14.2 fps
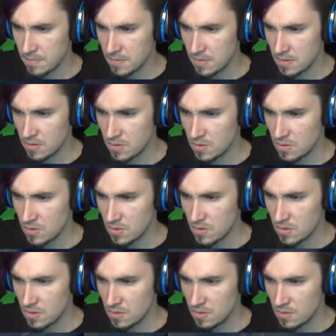
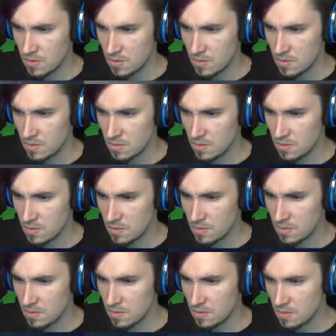
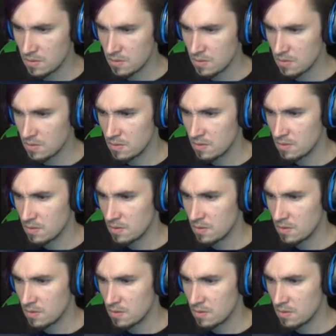(no one is talking)